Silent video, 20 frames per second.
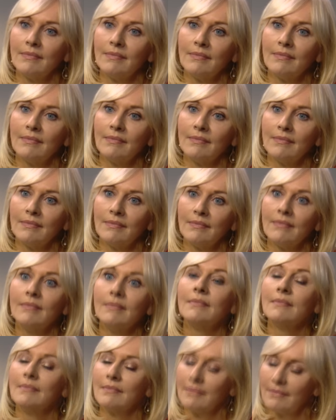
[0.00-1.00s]
the
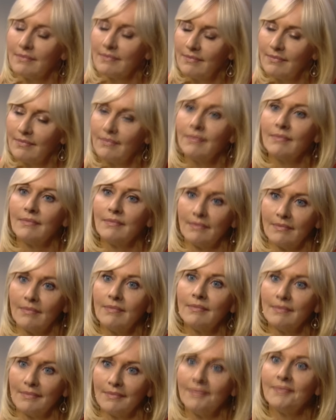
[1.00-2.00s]
particular issue you raise,
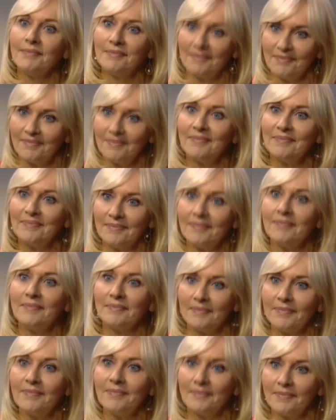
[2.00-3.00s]
and you're absolutely
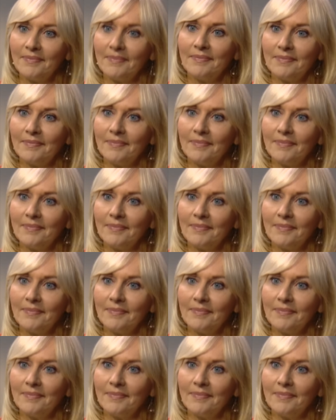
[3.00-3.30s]
right to raise